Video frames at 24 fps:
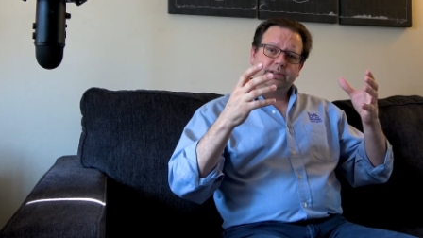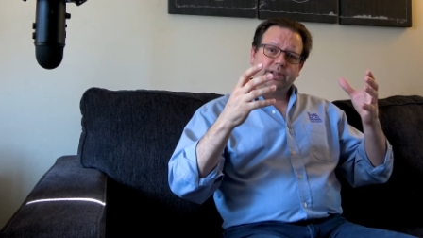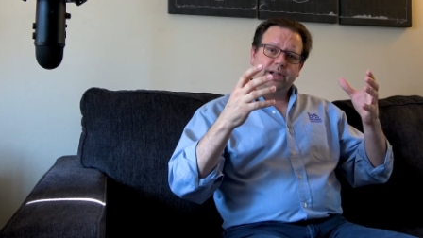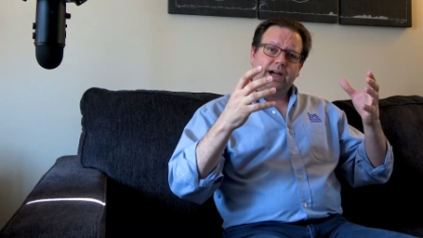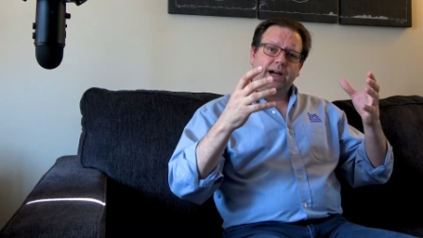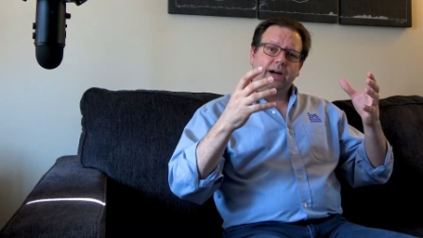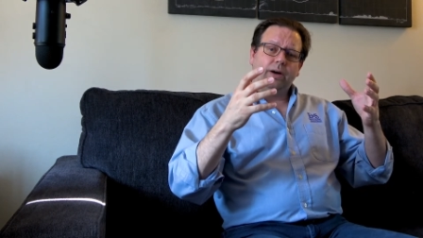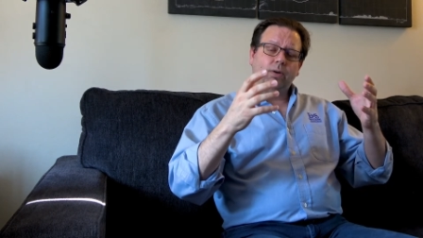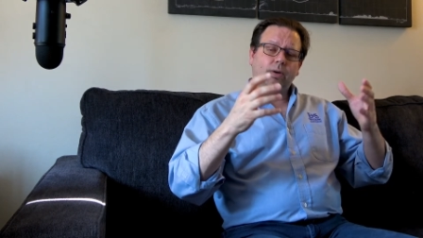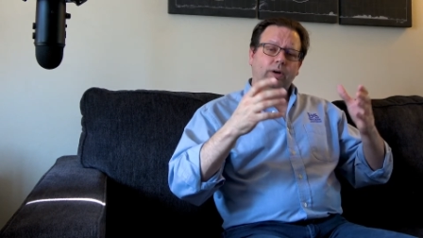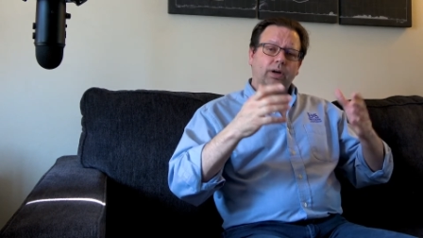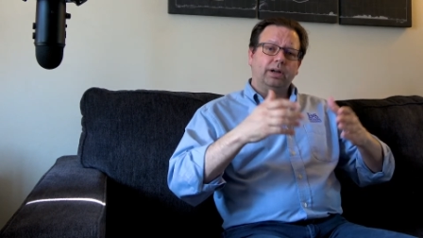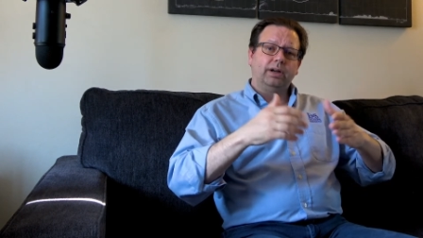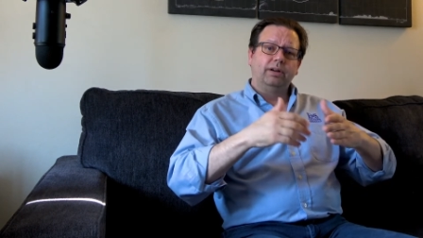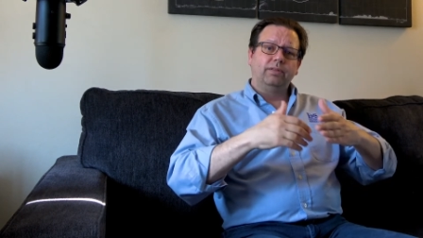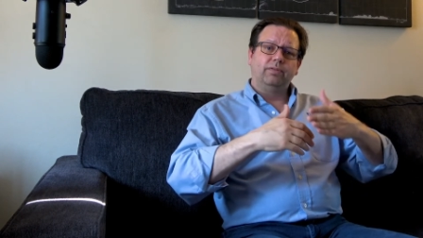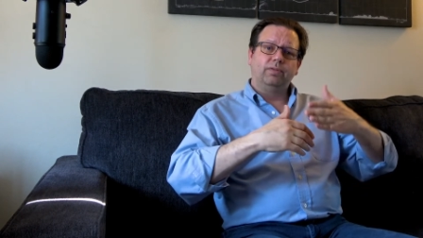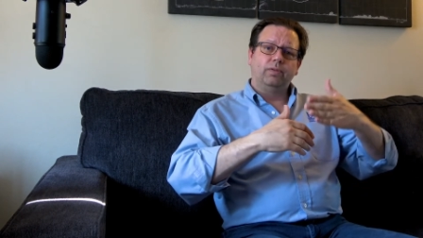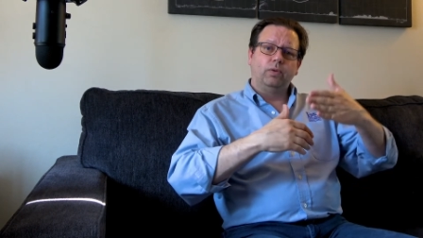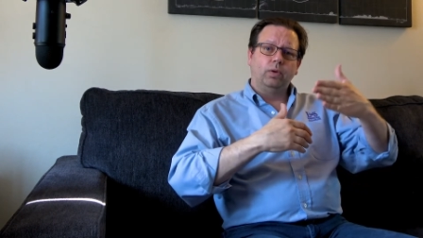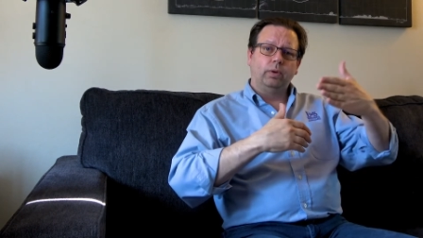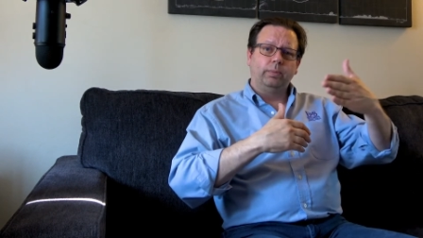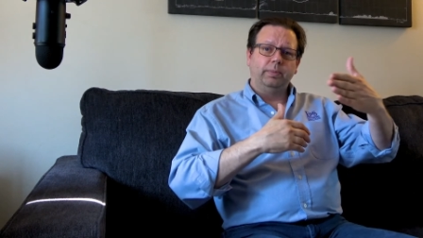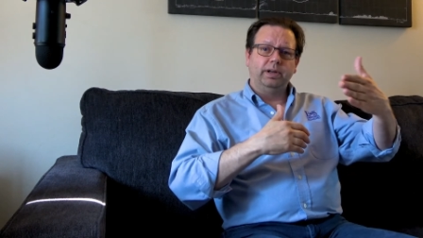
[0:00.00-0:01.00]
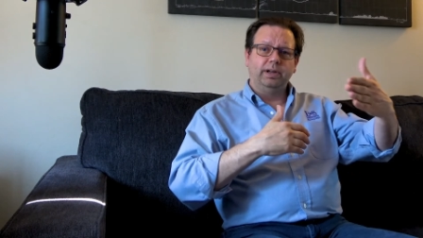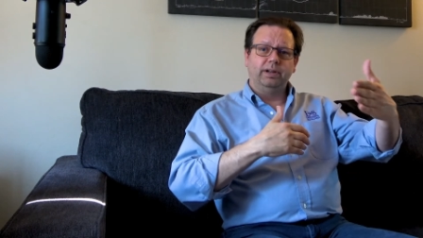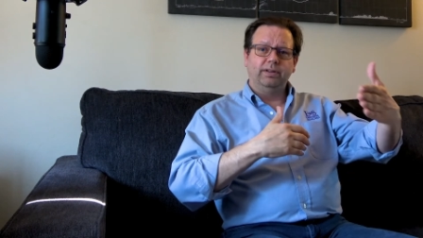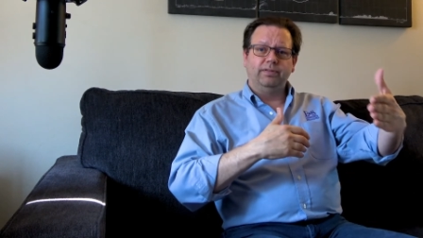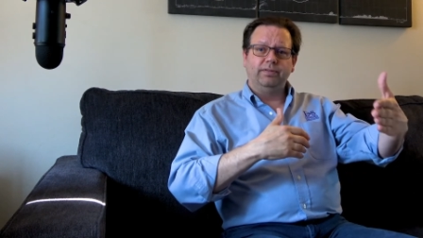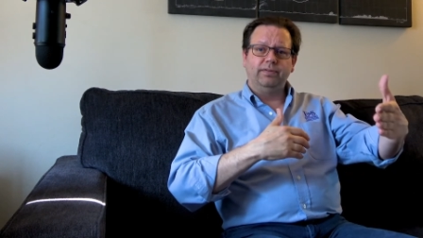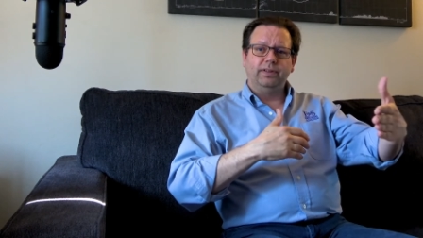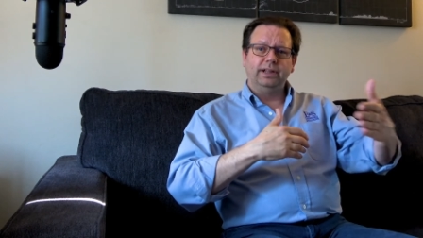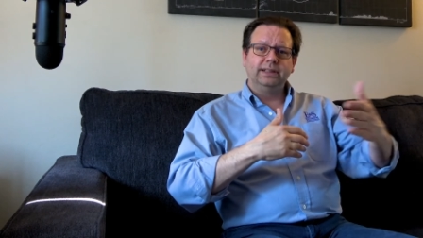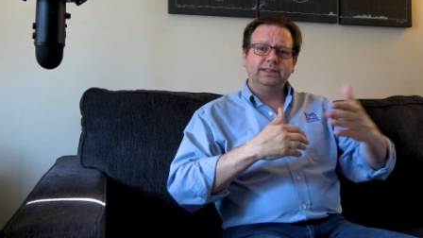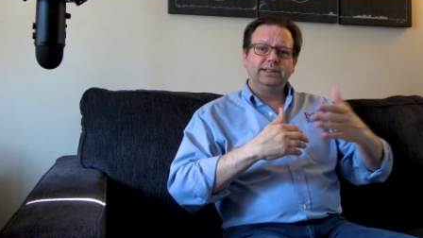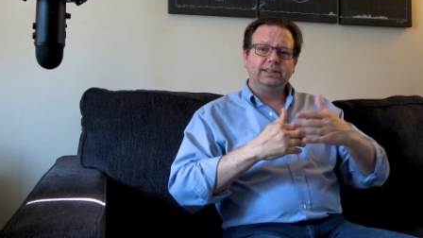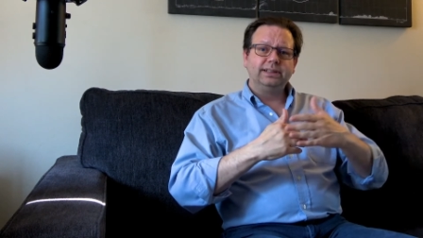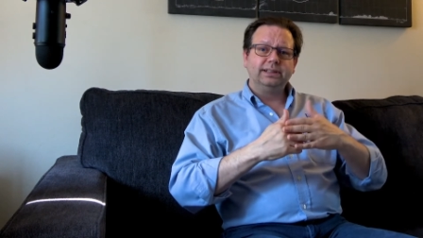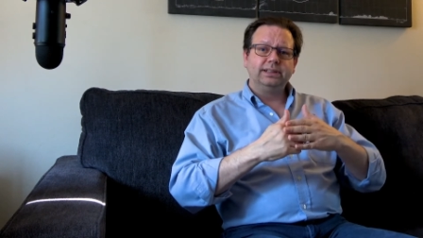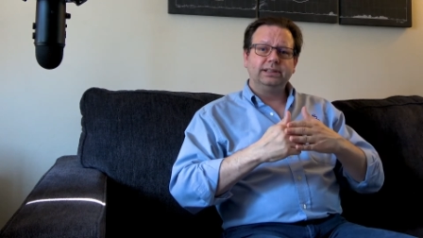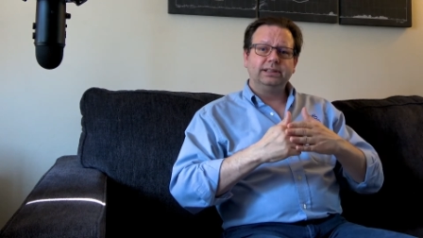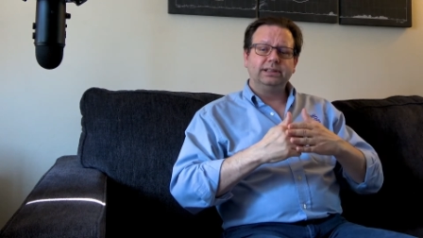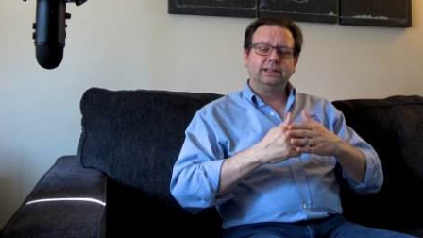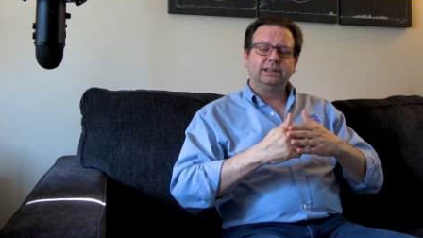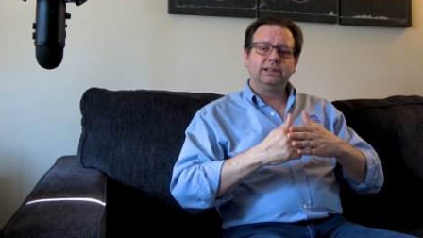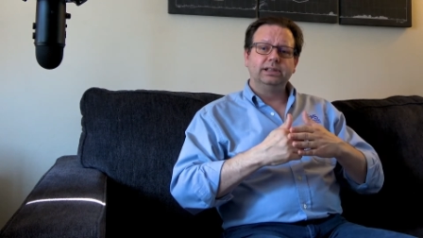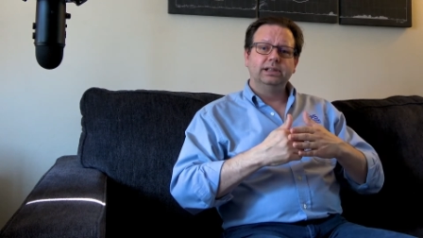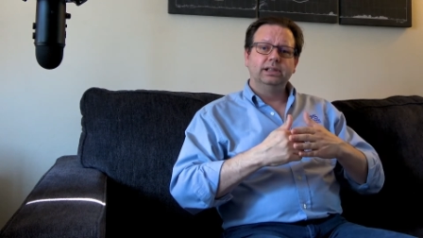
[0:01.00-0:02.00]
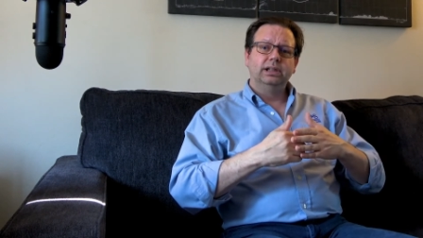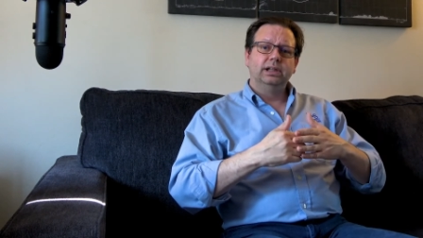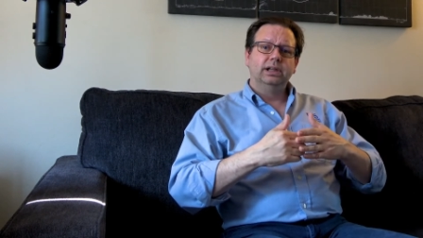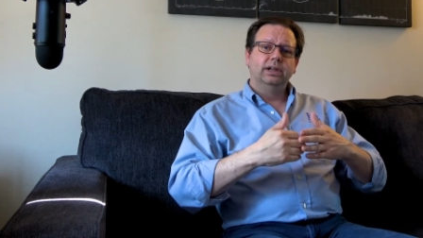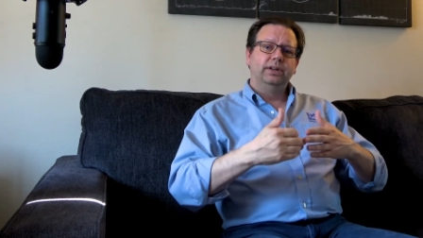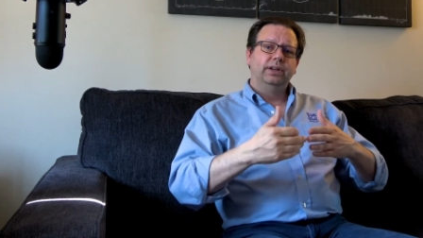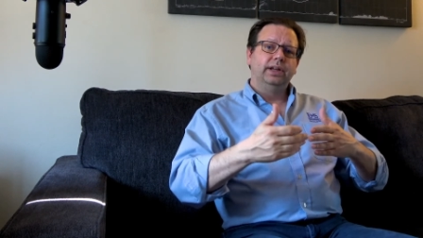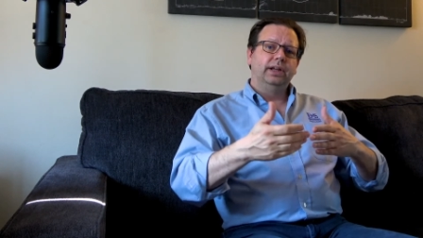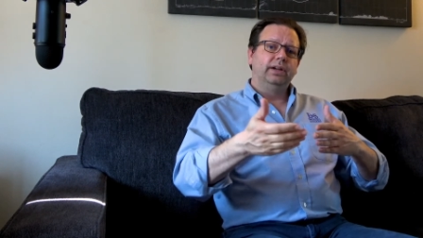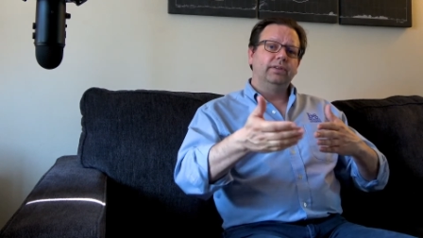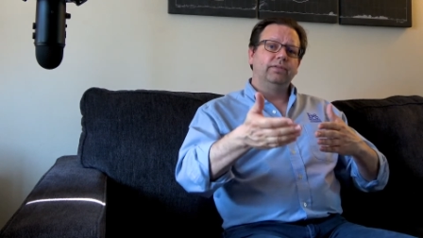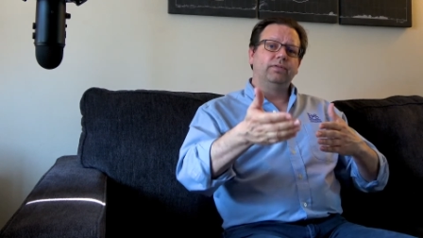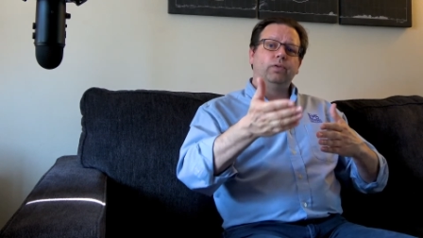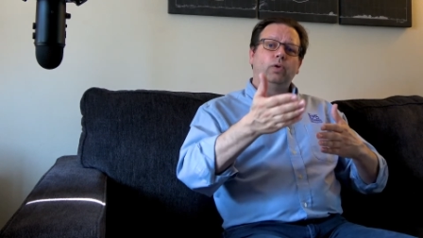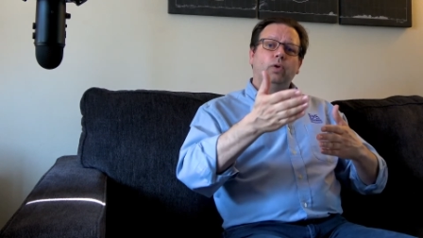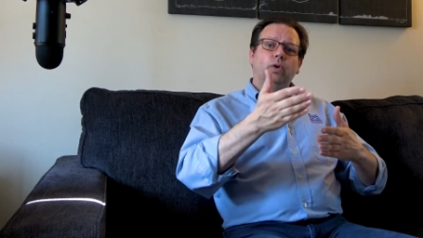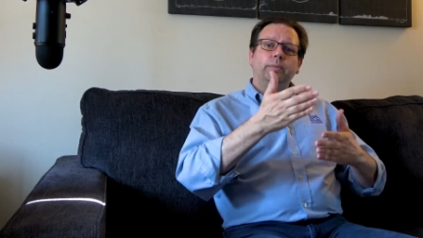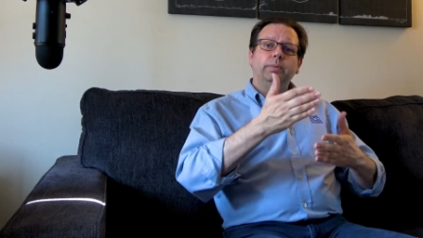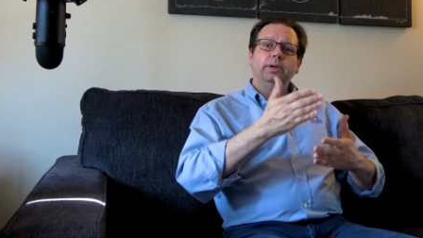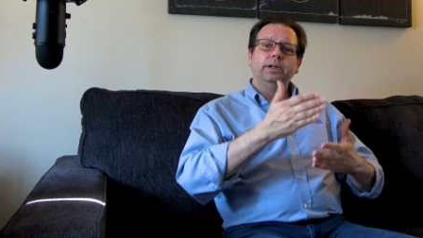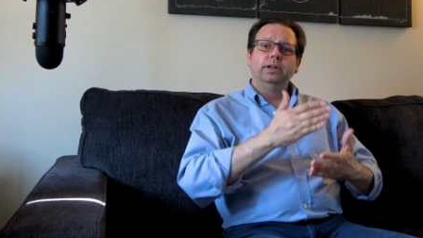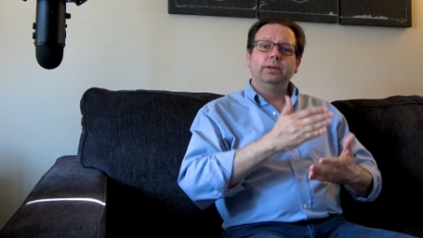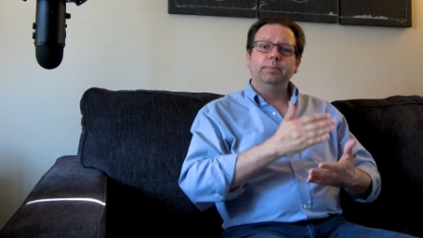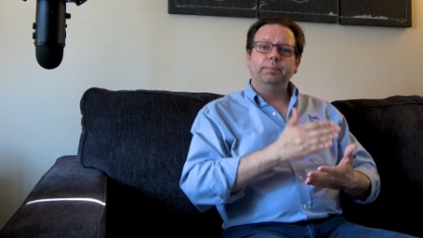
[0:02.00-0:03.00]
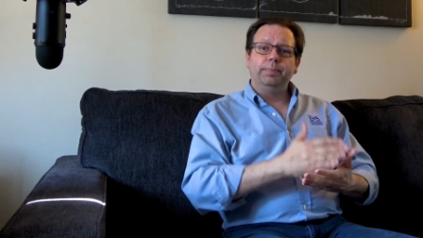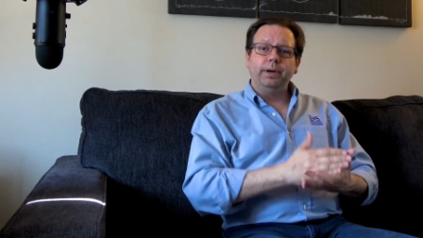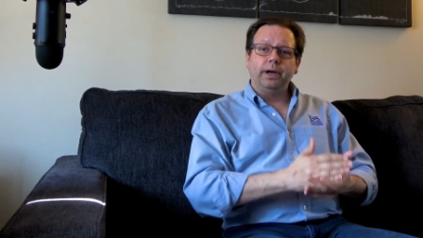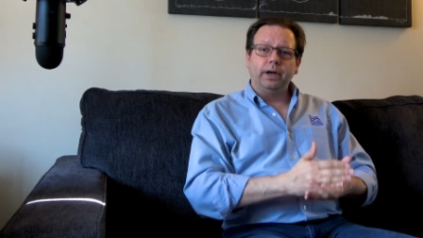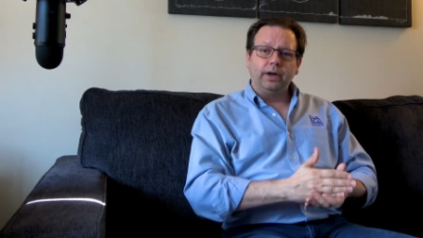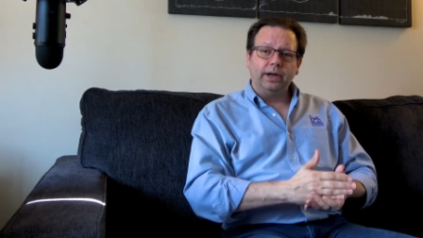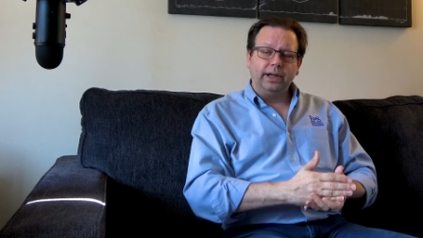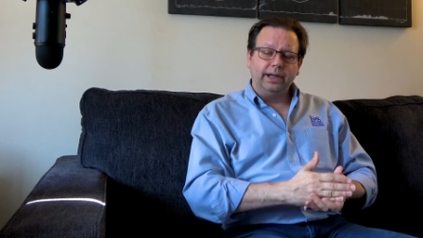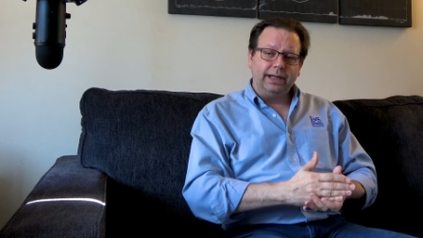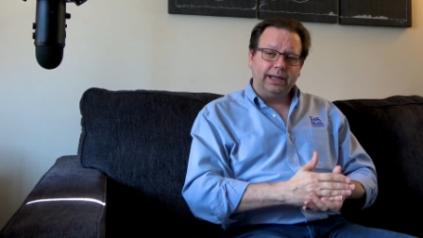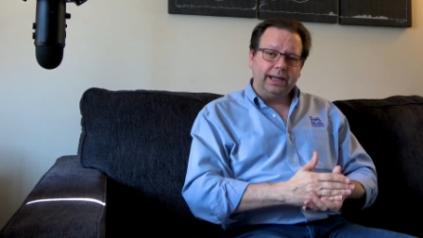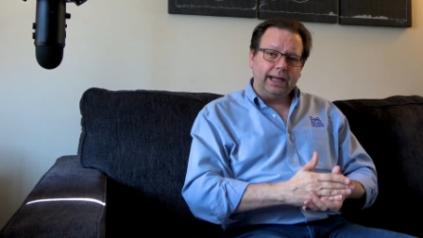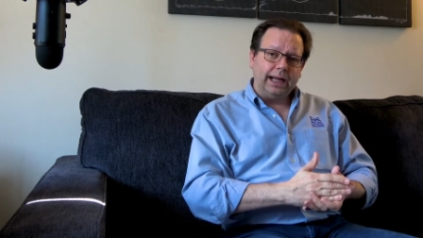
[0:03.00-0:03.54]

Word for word: tower can form into fences, they can form into buried